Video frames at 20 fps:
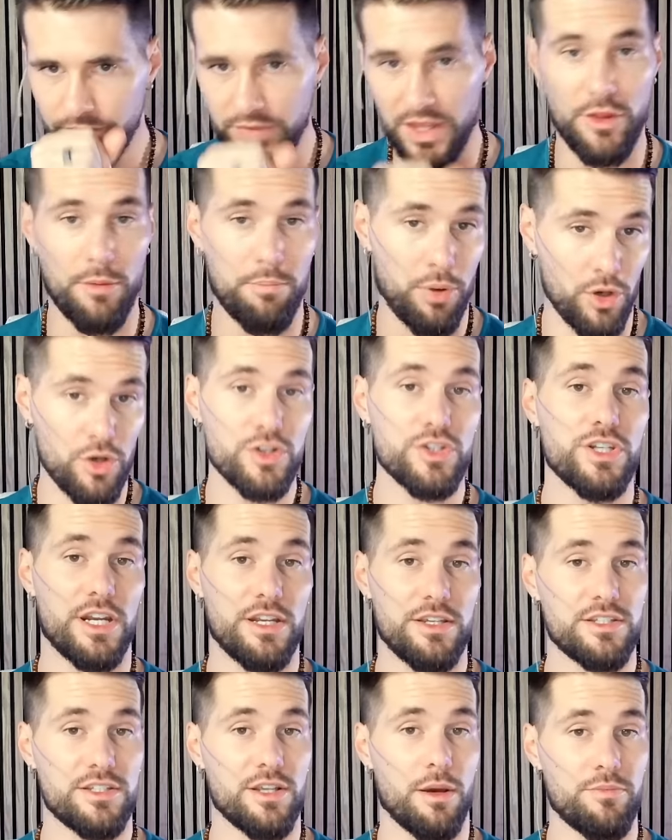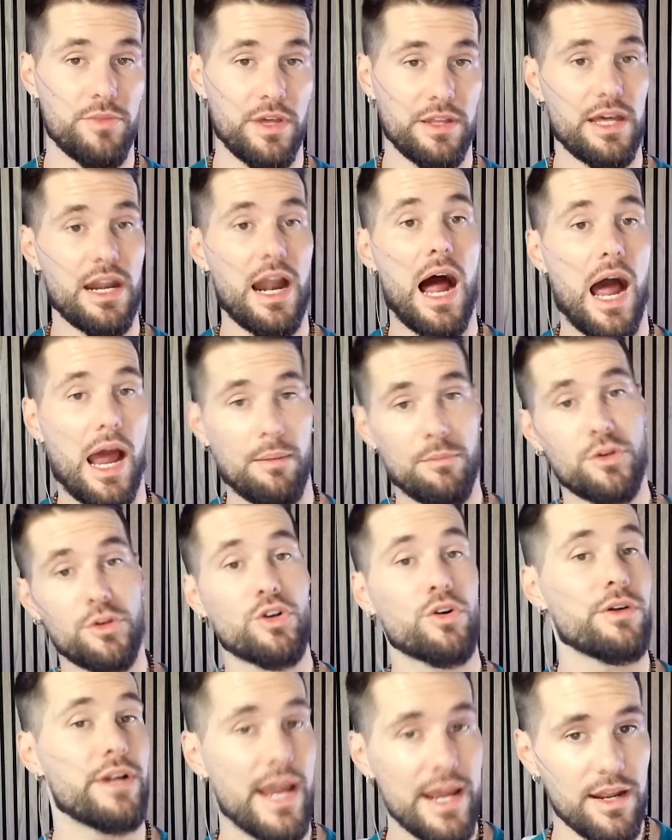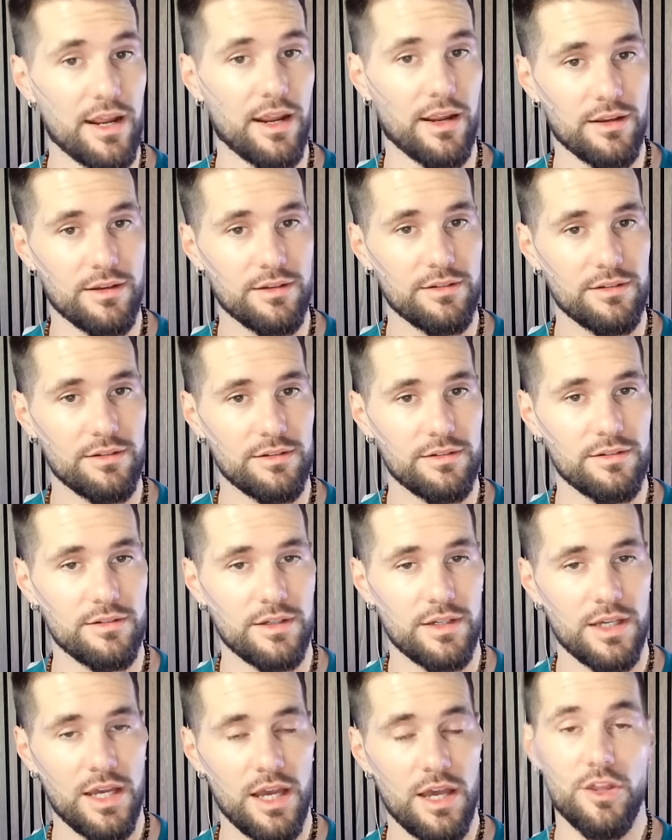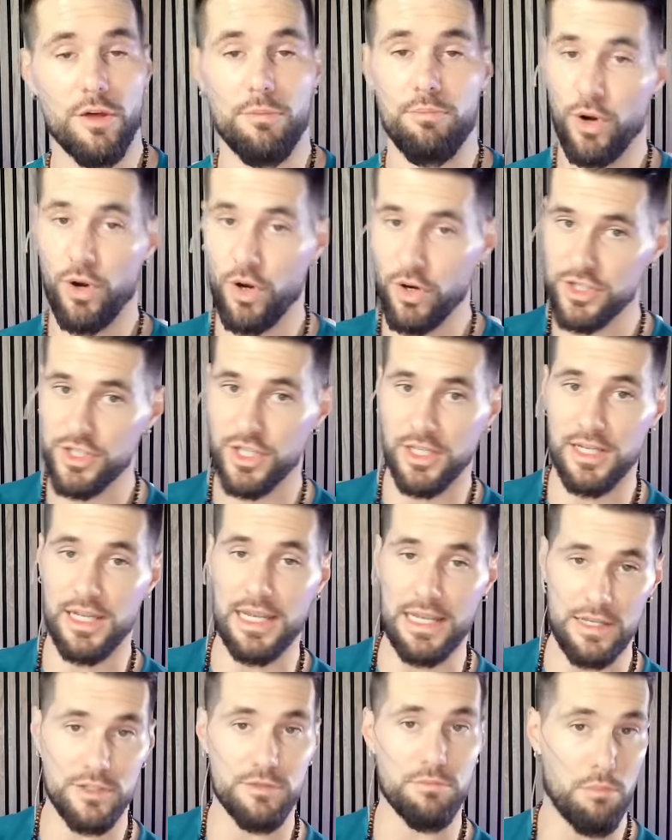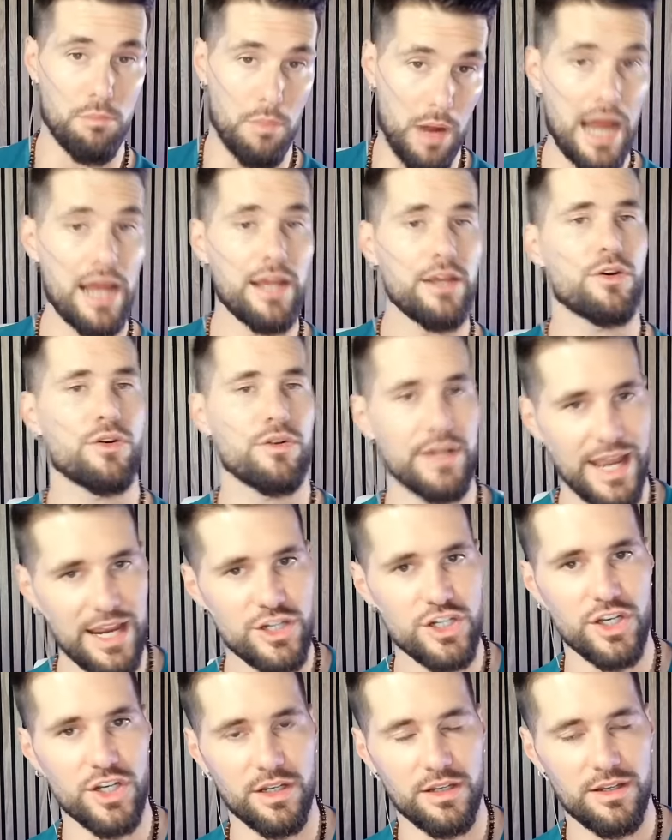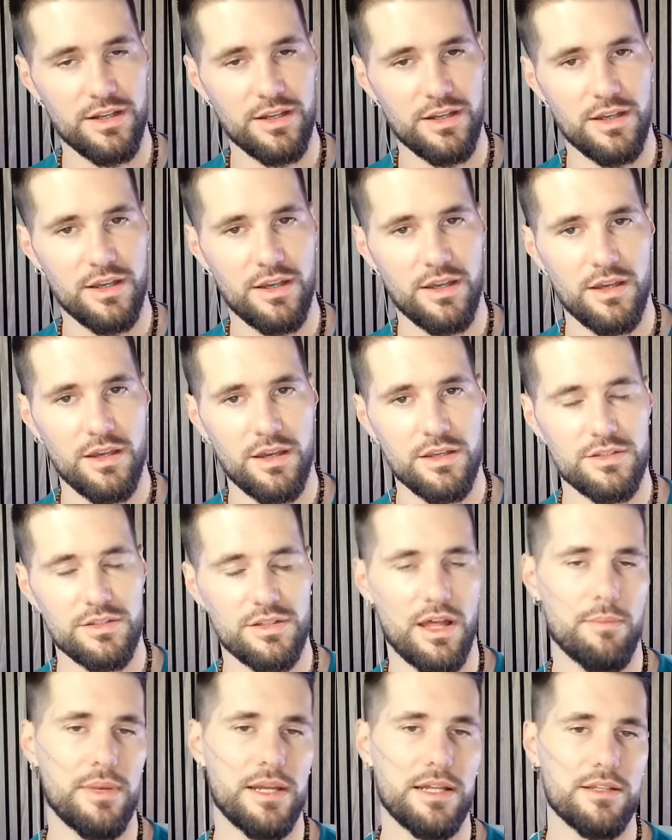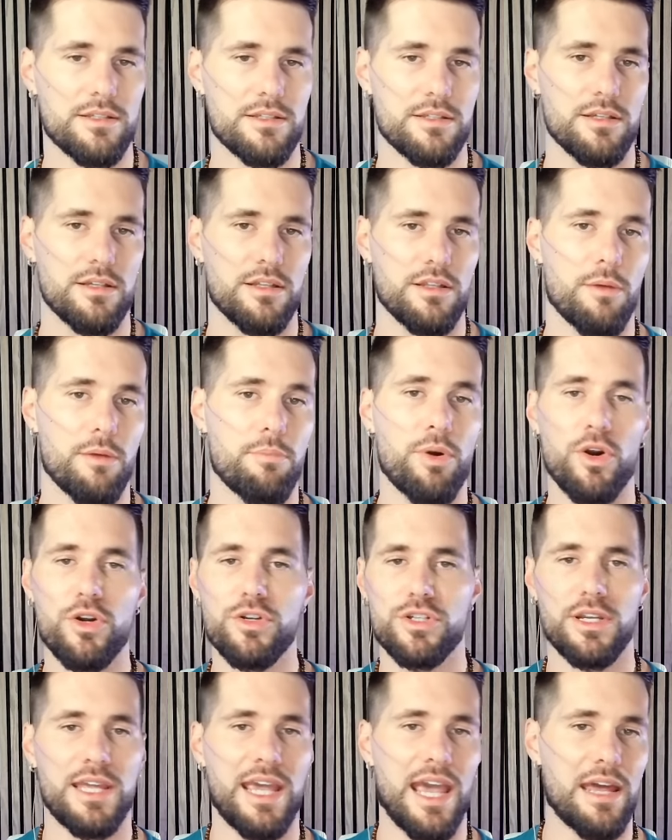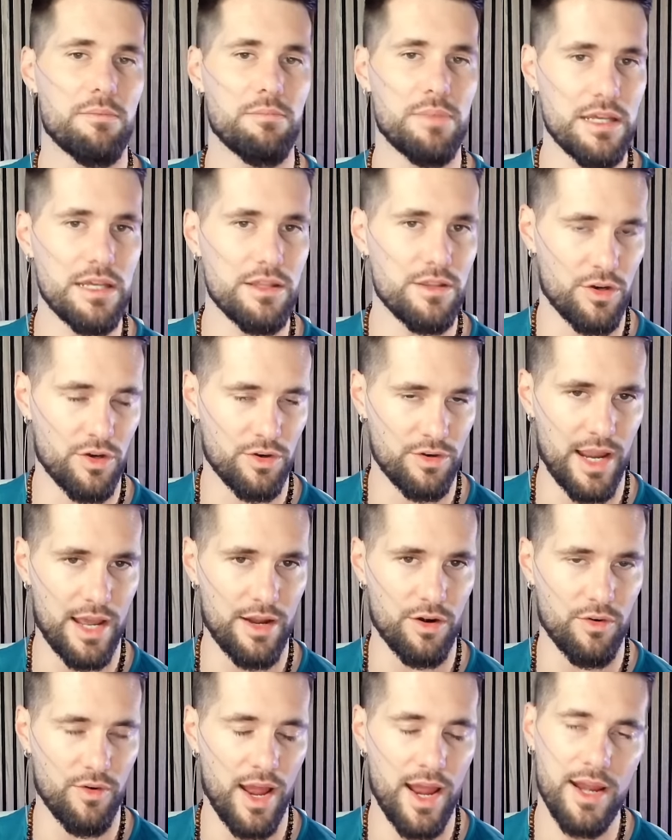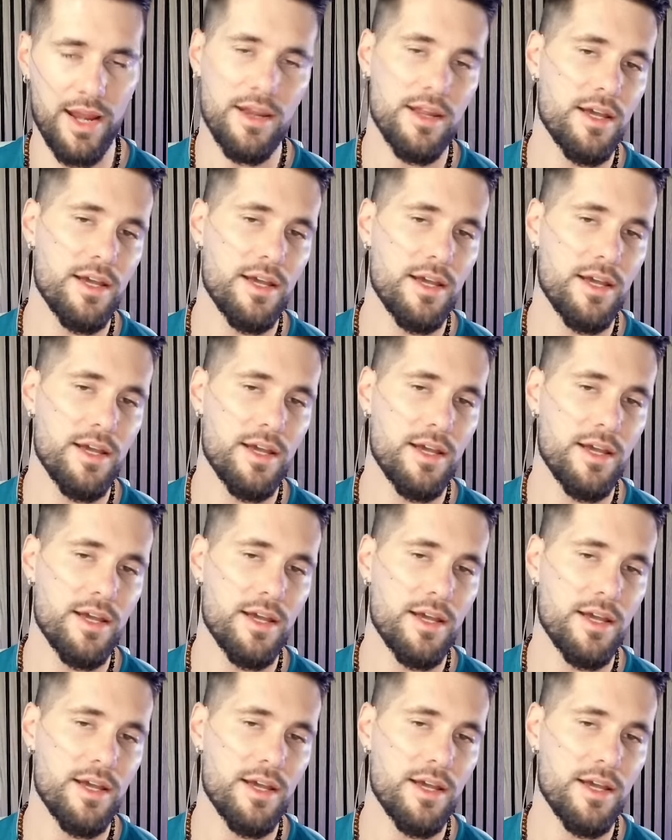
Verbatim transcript: And the person is something that I'm creating. The person is my creation. So that means the person can't be the creator, right?